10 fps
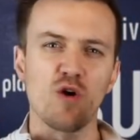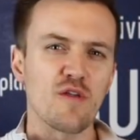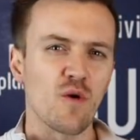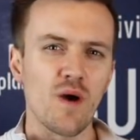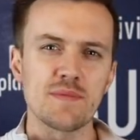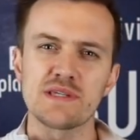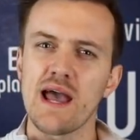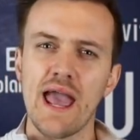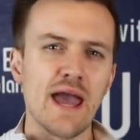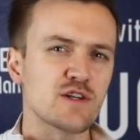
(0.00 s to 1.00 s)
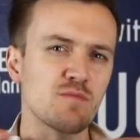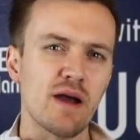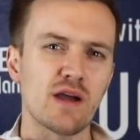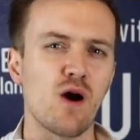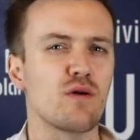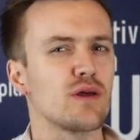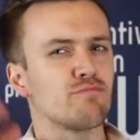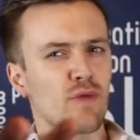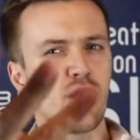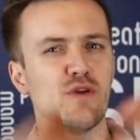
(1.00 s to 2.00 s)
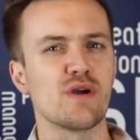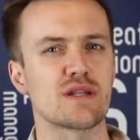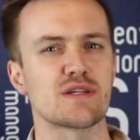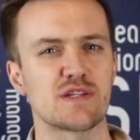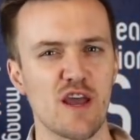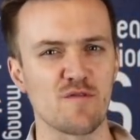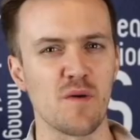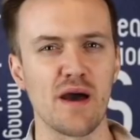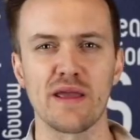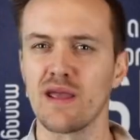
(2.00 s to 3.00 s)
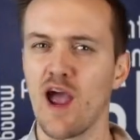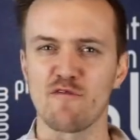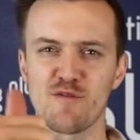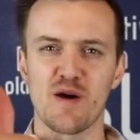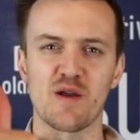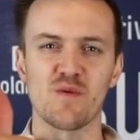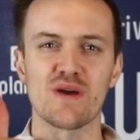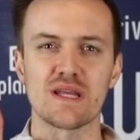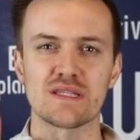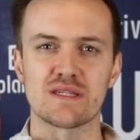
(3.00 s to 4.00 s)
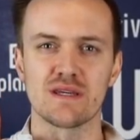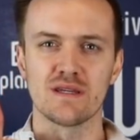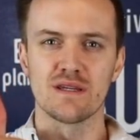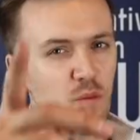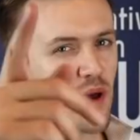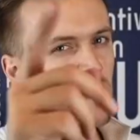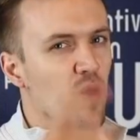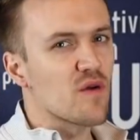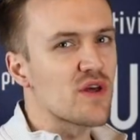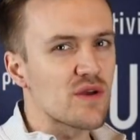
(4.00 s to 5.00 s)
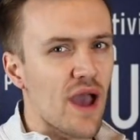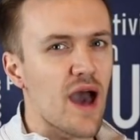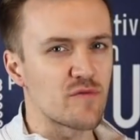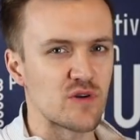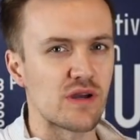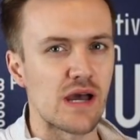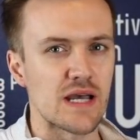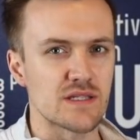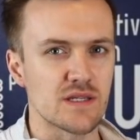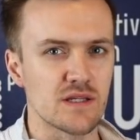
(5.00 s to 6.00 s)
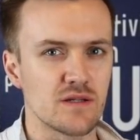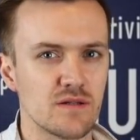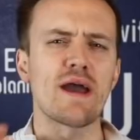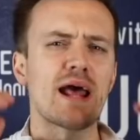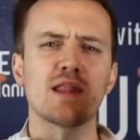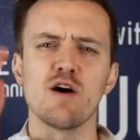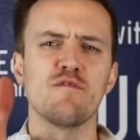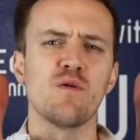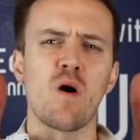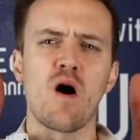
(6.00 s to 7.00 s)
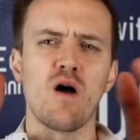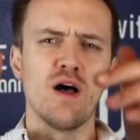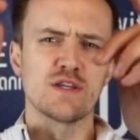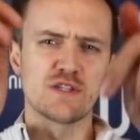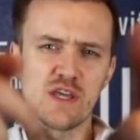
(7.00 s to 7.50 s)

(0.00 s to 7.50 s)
Go to their website, enter my code in. You get to save money. Everybody wins. Don't pay more than you have to, guys. All right, I love you all.